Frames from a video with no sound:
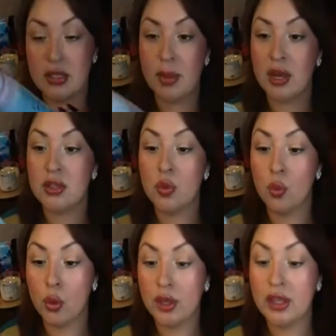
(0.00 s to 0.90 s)
smells
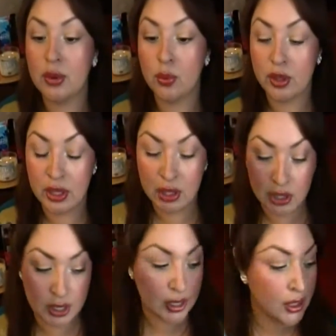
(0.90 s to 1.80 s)
really, really
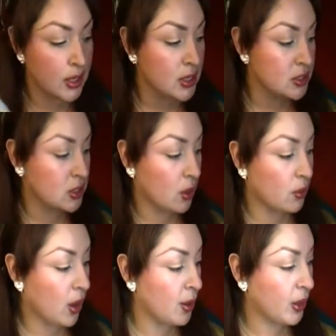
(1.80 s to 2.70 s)
good.
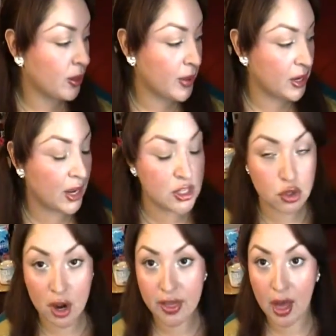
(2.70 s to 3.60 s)
So I recommend you guys
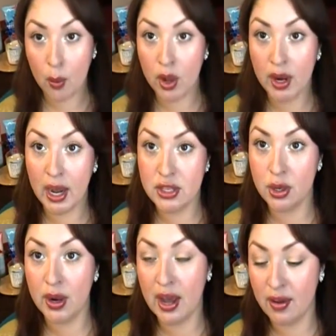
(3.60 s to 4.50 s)
try that one. I
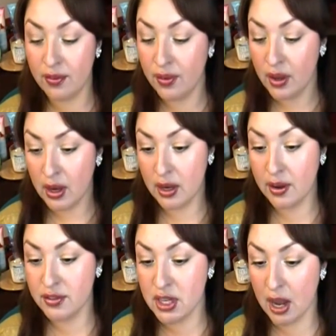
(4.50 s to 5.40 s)
don't have
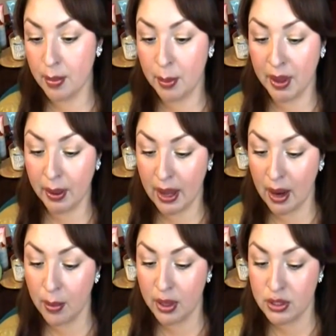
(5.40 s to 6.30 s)
enough time on my
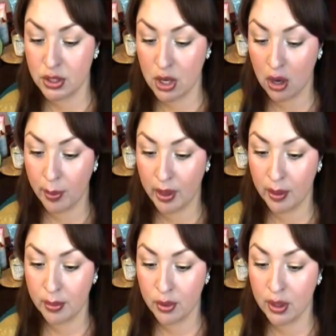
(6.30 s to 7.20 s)
camera to talk
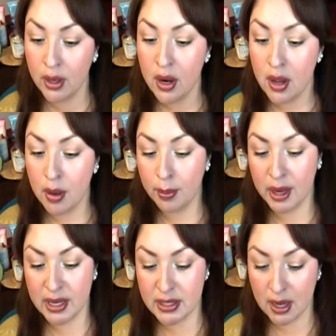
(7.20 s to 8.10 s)
about it more.
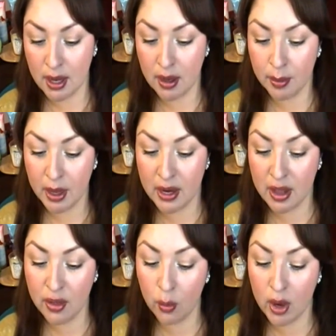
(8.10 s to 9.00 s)
But um,
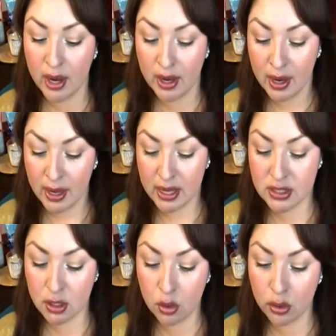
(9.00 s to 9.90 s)
another one
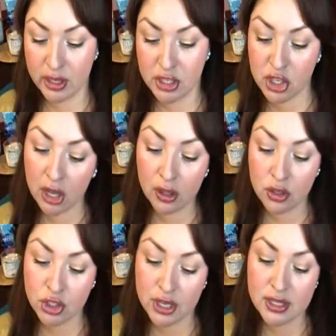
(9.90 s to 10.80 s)
is the Cooling Gel
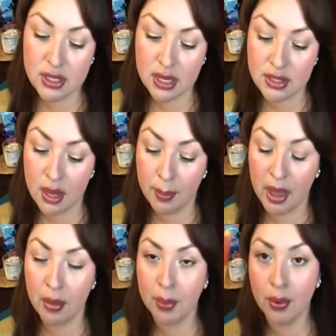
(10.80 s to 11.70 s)
Lotion Sunset by the